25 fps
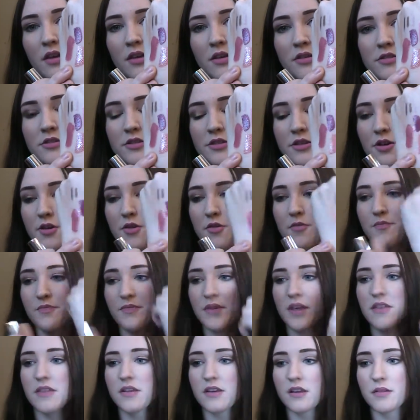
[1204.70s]
So
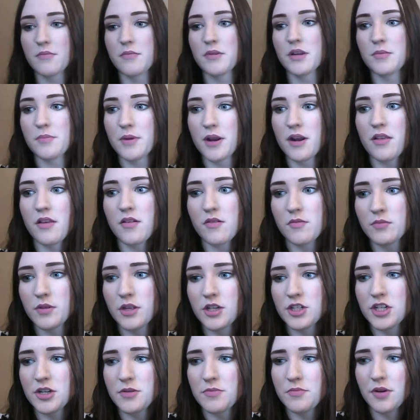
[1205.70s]
I think I'm going to pair that with
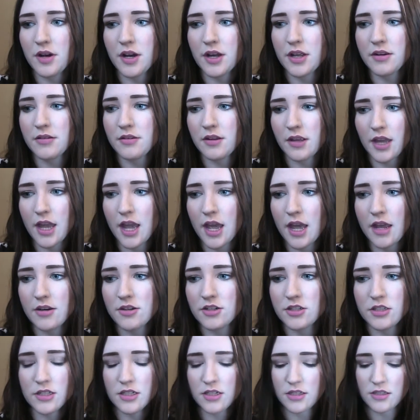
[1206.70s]
Blushing Bud again,
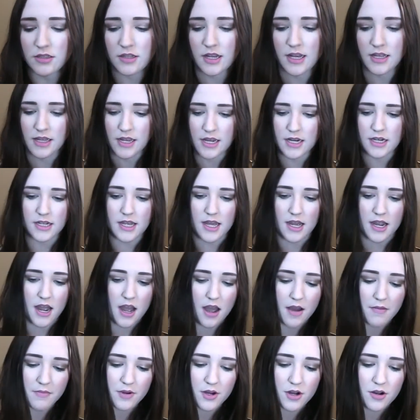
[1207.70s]
just because I liked that
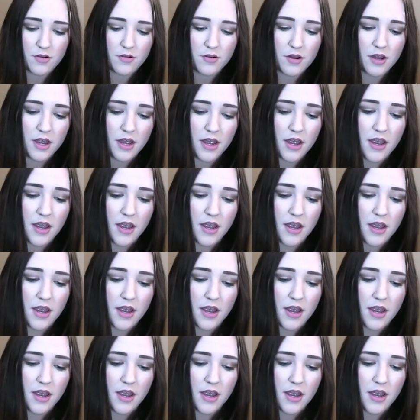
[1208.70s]
combo.